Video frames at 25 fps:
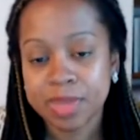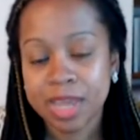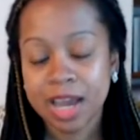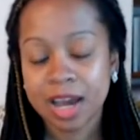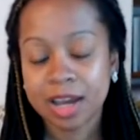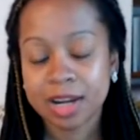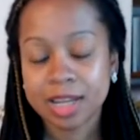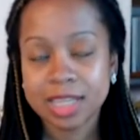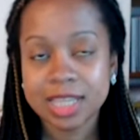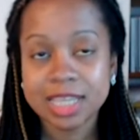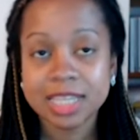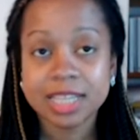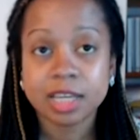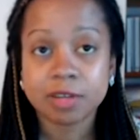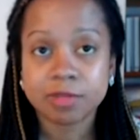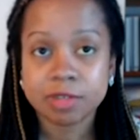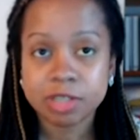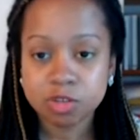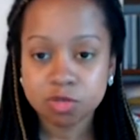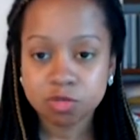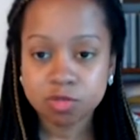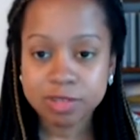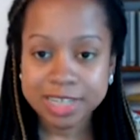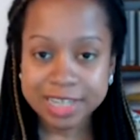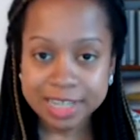And I think there is
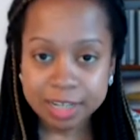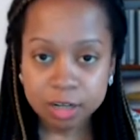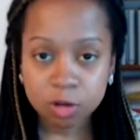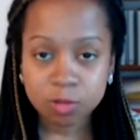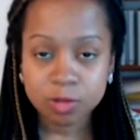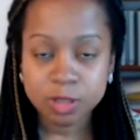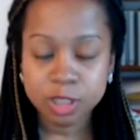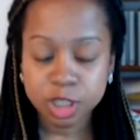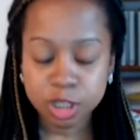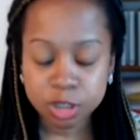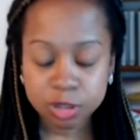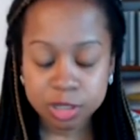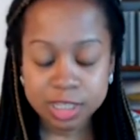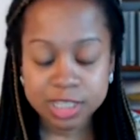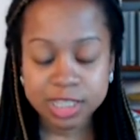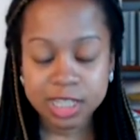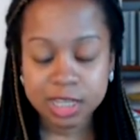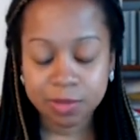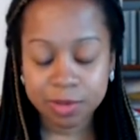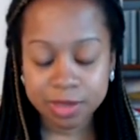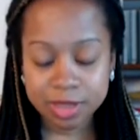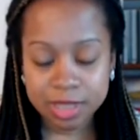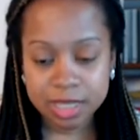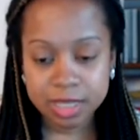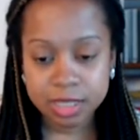a real opportunity
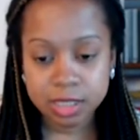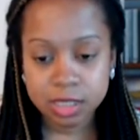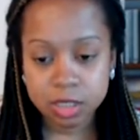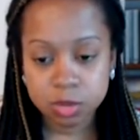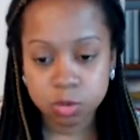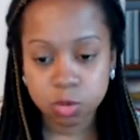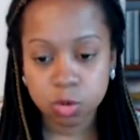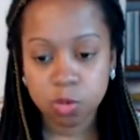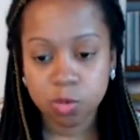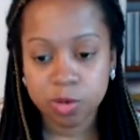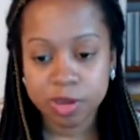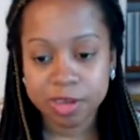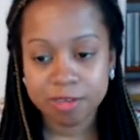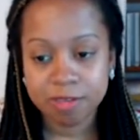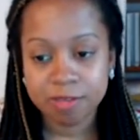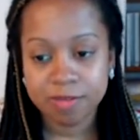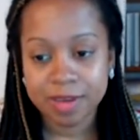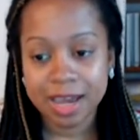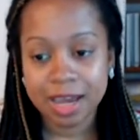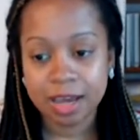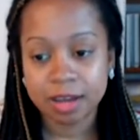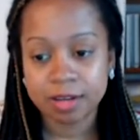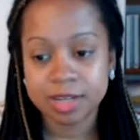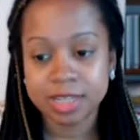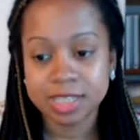with this, is what we've
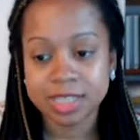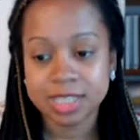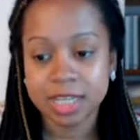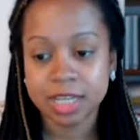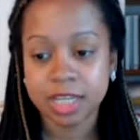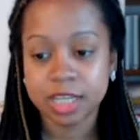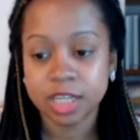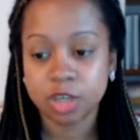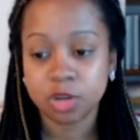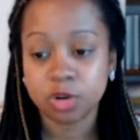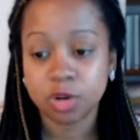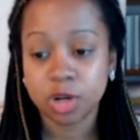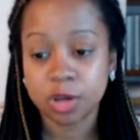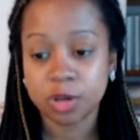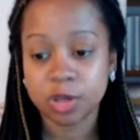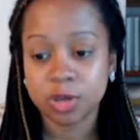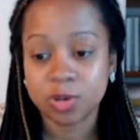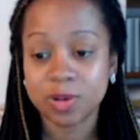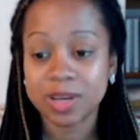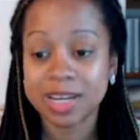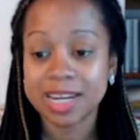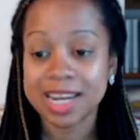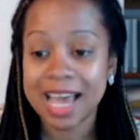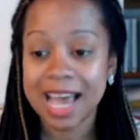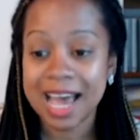found, is that, you
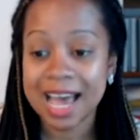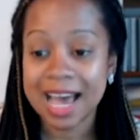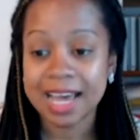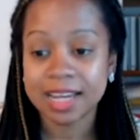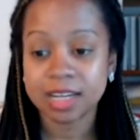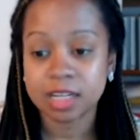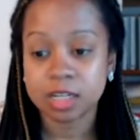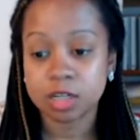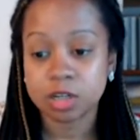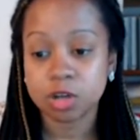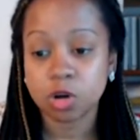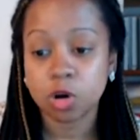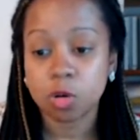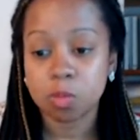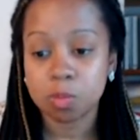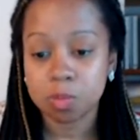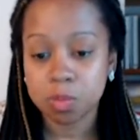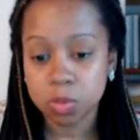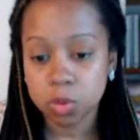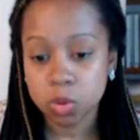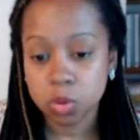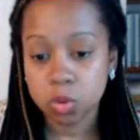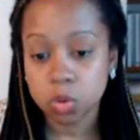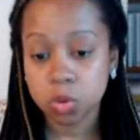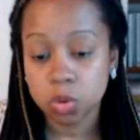can add a lot
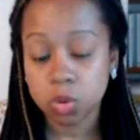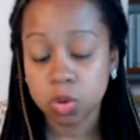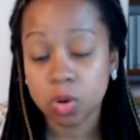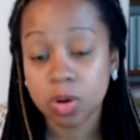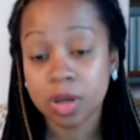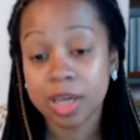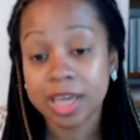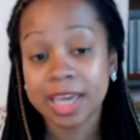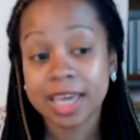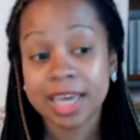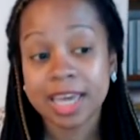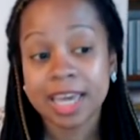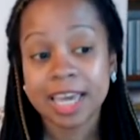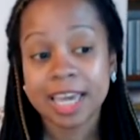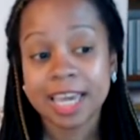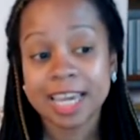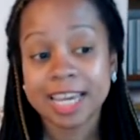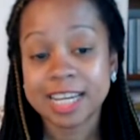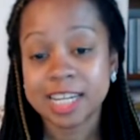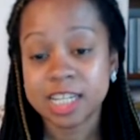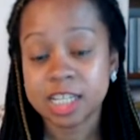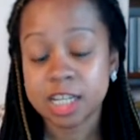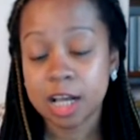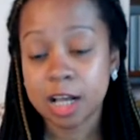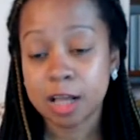more
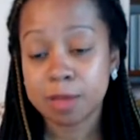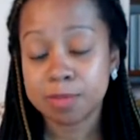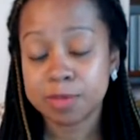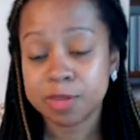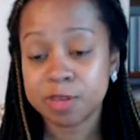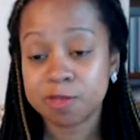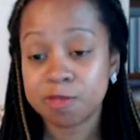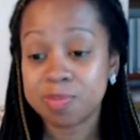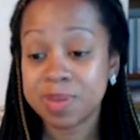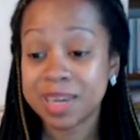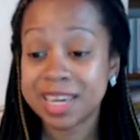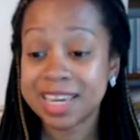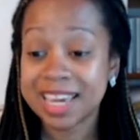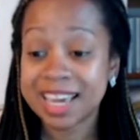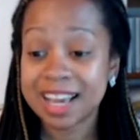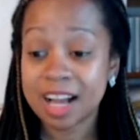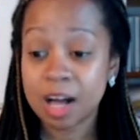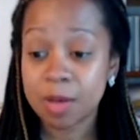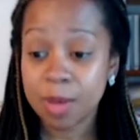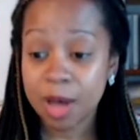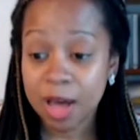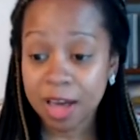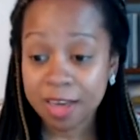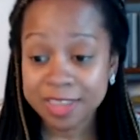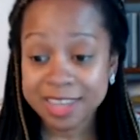in terms of picking
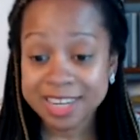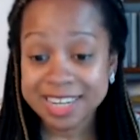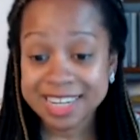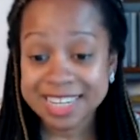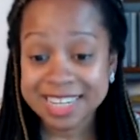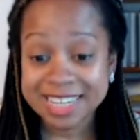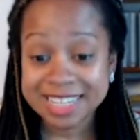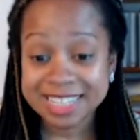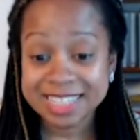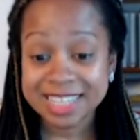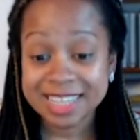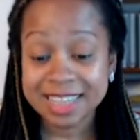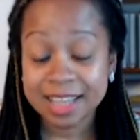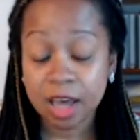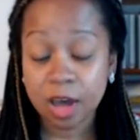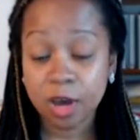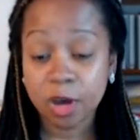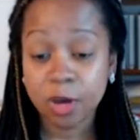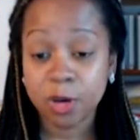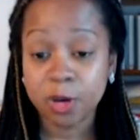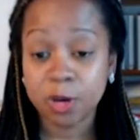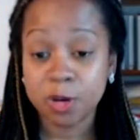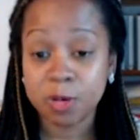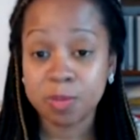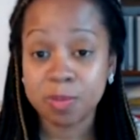up other needs in the
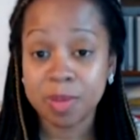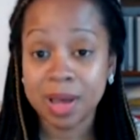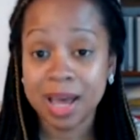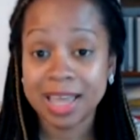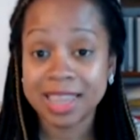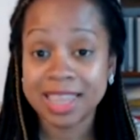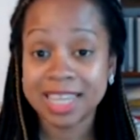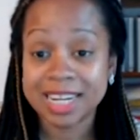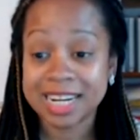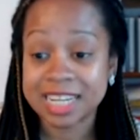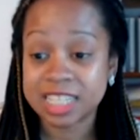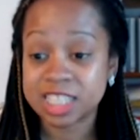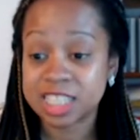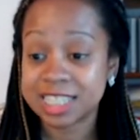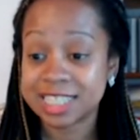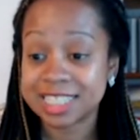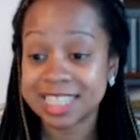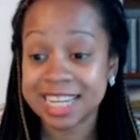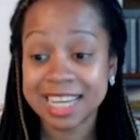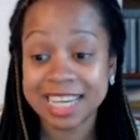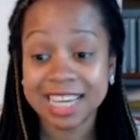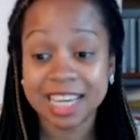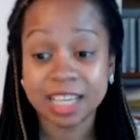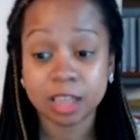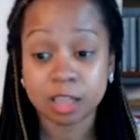home and then actually
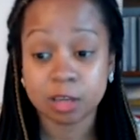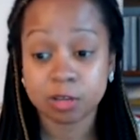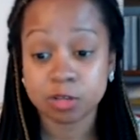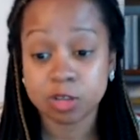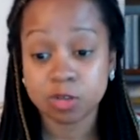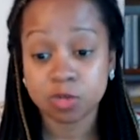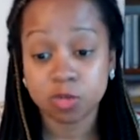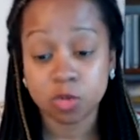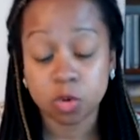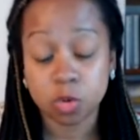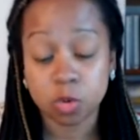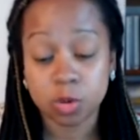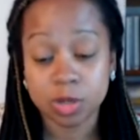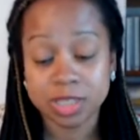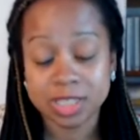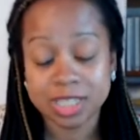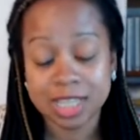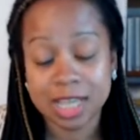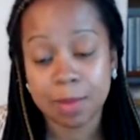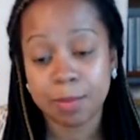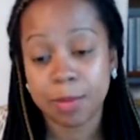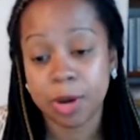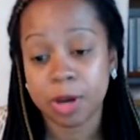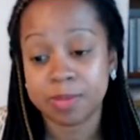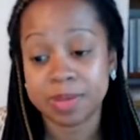taking those forward. So
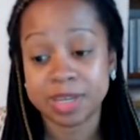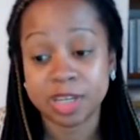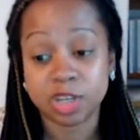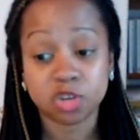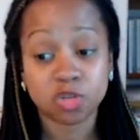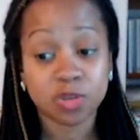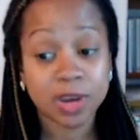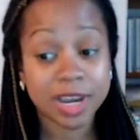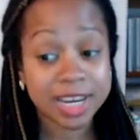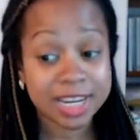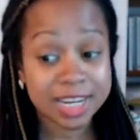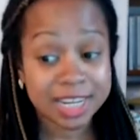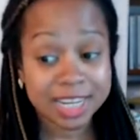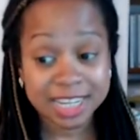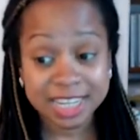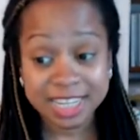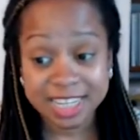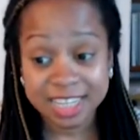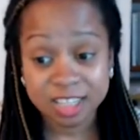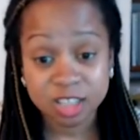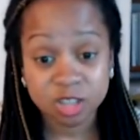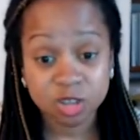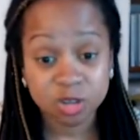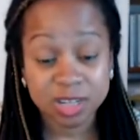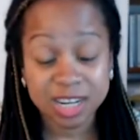that might be training
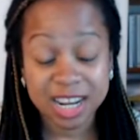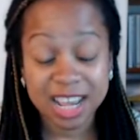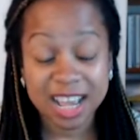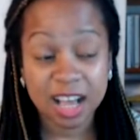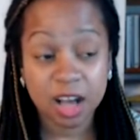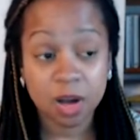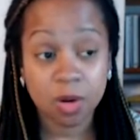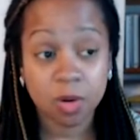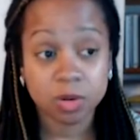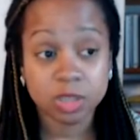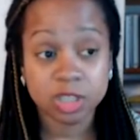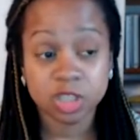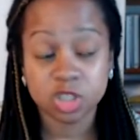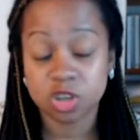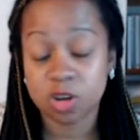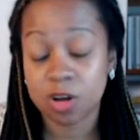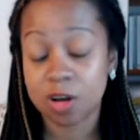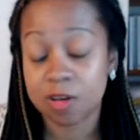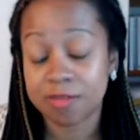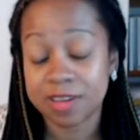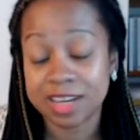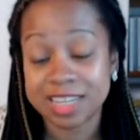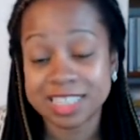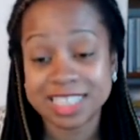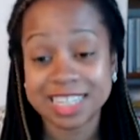needs on how
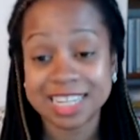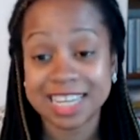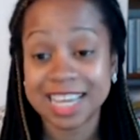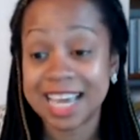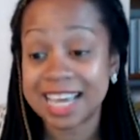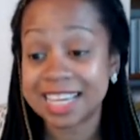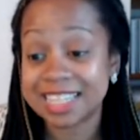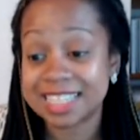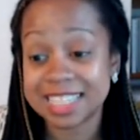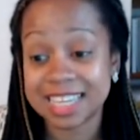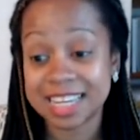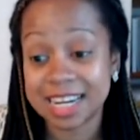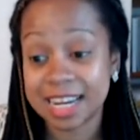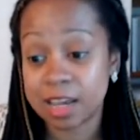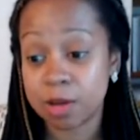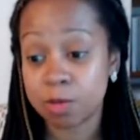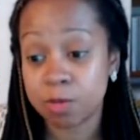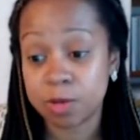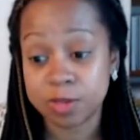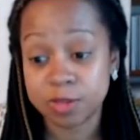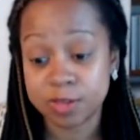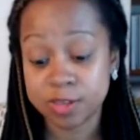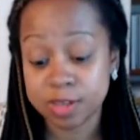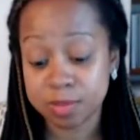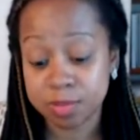staff actually escalate
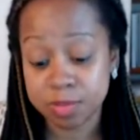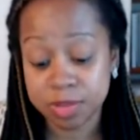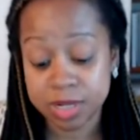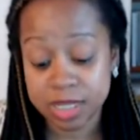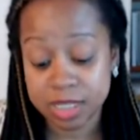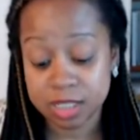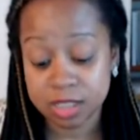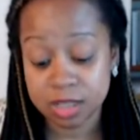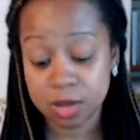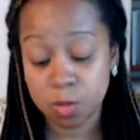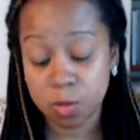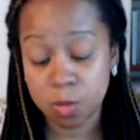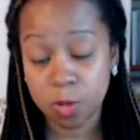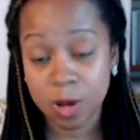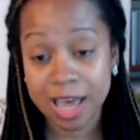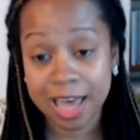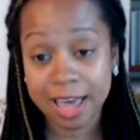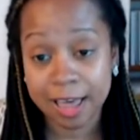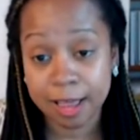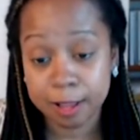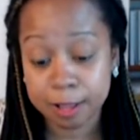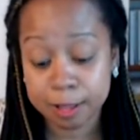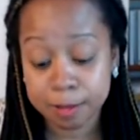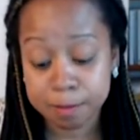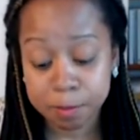when somebody's
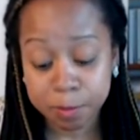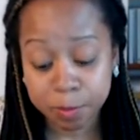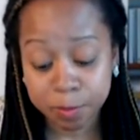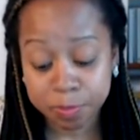unwell.